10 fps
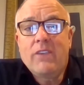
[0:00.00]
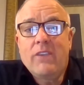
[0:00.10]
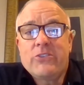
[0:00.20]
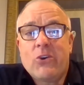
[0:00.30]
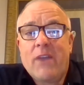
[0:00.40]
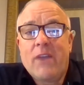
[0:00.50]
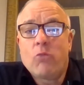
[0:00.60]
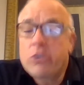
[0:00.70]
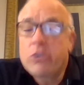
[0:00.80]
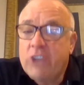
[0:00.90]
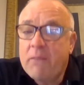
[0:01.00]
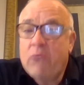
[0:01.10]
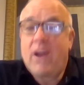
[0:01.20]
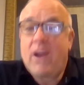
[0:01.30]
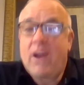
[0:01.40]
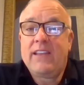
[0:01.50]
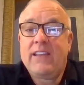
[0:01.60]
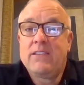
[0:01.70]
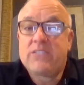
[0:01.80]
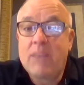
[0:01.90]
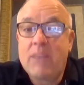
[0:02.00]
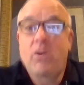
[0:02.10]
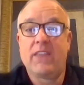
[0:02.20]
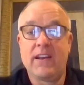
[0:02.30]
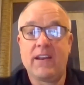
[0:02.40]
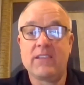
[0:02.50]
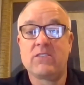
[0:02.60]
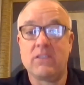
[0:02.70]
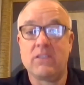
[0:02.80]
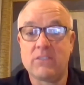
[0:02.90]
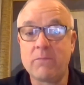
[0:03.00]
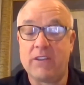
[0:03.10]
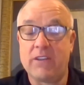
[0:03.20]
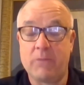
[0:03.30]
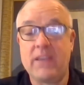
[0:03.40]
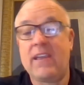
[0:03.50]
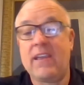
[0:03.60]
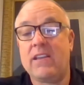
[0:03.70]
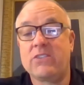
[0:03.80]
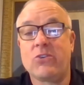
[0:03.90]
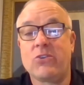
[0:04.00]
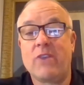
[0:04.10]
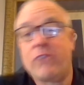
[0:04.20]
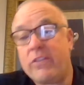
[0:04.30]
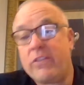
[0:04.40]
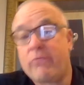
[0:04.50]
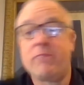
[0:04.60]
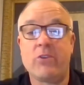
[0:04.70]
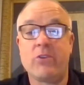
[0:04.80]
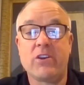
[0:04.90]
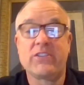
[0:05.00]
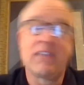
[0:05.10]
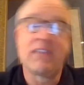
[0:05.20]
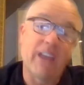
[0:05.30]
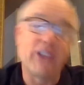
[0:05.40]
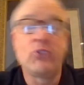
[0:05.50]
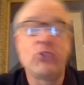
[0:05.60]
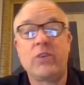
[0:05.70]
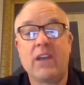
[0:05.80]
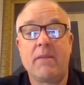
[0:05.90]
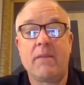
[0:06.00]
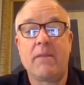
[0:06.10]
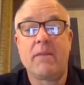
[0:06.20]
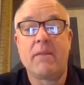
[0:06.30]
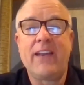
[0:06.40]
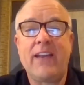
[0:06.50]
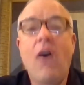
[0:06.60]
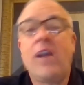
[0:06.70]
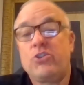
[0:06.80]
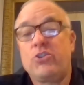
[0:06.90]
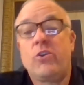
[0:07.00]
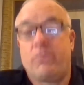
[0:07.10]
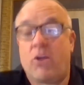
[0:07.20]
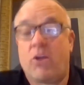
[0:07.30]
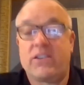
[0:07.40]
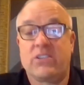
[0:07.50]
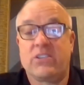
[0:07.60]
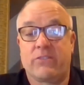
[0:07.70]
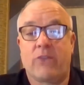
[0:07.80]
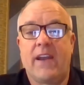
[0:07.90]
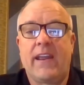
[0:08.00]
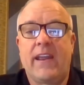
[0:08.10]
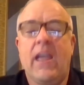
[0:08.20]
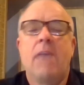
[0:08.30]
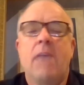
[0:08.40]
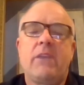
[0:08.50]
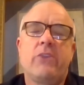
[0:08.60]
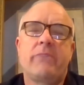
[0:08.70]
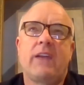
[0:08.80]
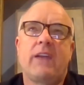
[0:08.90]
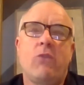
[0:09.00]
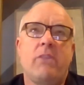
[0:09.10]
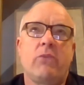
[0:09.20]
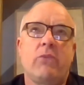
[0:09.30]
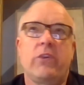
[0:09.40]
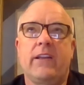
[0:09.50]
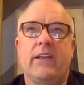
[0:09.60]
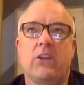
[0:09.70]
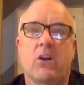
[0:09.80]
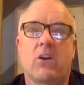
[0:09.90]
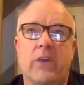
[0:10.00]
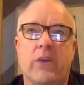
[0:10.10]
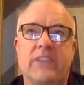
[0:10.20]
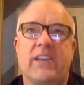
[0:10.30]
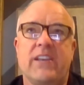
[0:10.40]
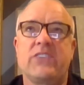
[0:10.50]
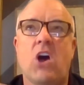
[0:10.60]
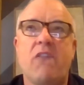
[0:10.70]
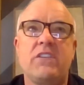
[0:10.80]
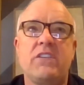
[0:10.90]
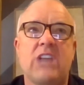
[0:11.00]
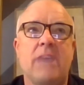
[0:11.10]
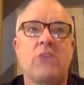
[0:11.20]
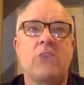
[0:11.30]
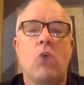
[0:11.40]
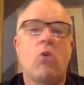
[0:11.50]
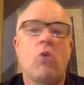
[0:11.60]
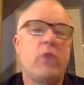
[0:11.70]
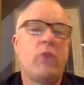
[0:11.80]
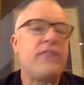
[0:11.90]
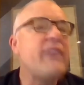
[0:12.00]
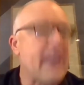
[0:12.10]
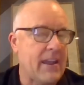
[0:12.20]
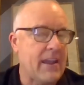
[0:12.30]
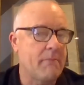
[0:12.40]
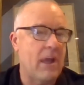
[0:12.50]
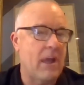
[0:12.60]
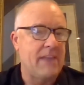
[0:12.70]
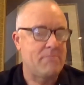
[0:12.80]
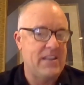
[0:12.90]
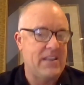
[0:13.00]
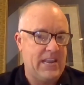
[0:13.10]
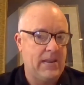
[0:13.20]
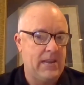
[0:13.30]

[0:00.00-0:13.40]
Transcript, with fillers: So I worked on my writing the same way that I did in my speaking, and so I've written 3 books, and I've got a new one coming out, and now I enjoy the process of writing. But I want to be really clear on what I said is oftentimes what we think might be